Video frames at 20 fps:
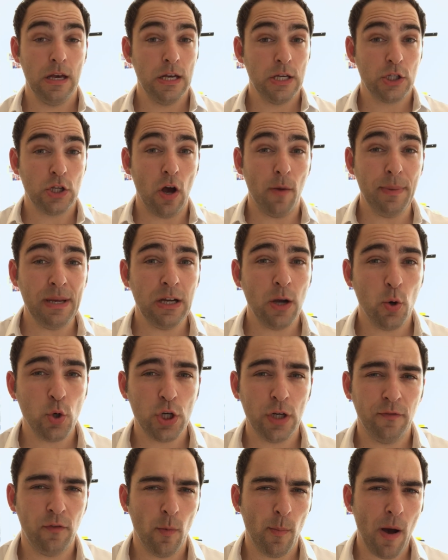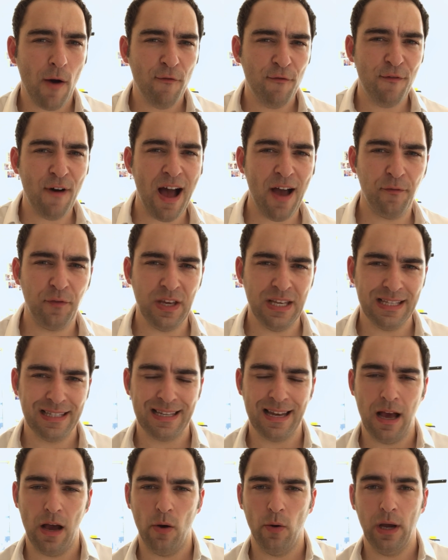So I've been coaching for about 5
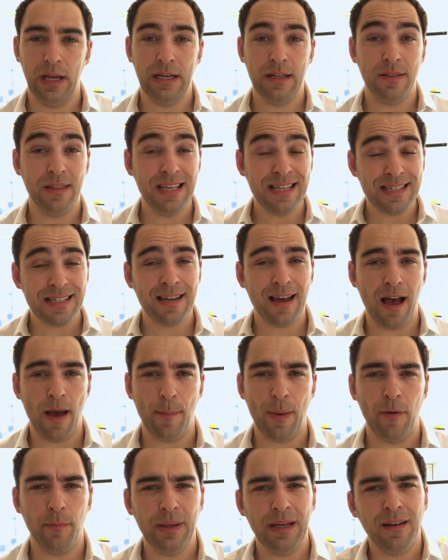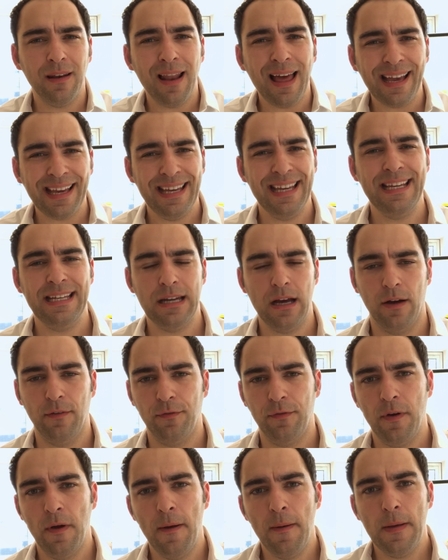years now, and in this time, I've been lucky
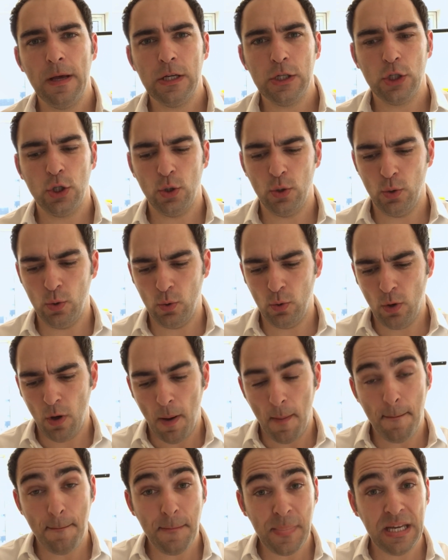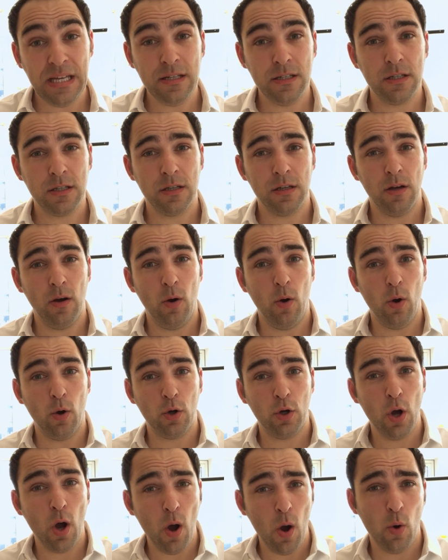enough to meet or
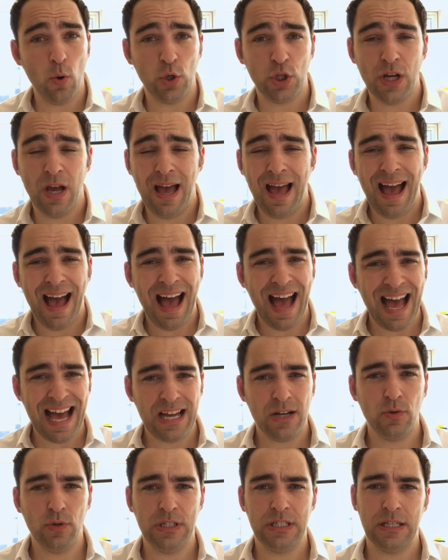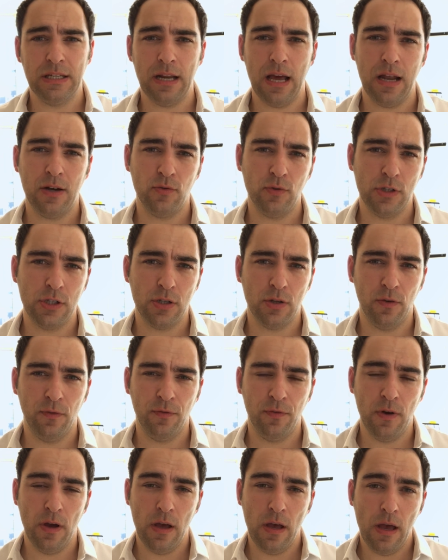coach hundreds and hundreds
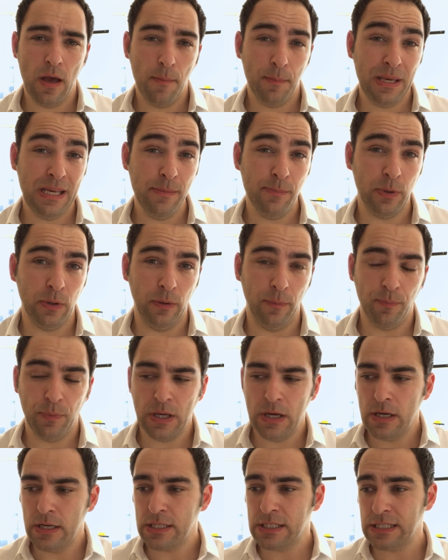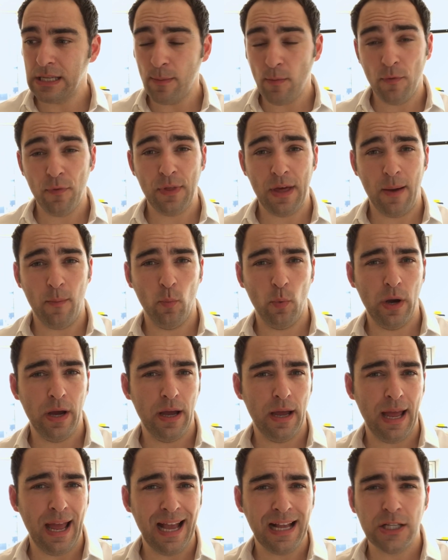of people. Some of them
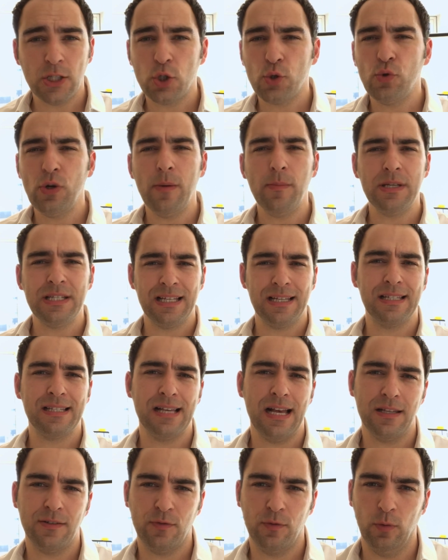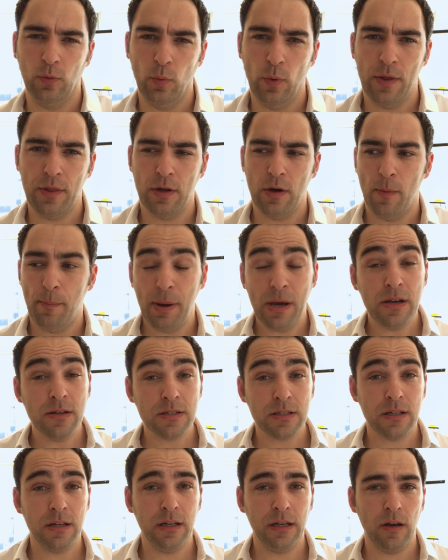were extremely successful, whether
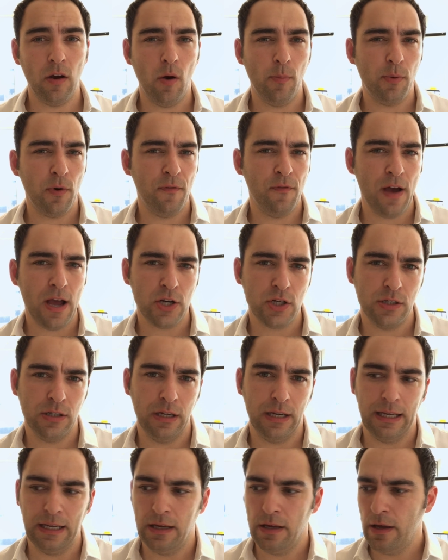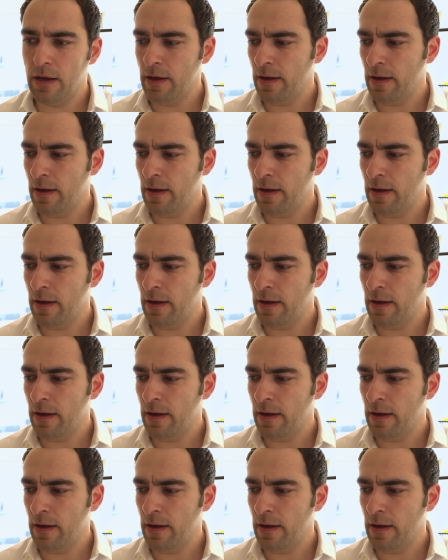personally or professionally.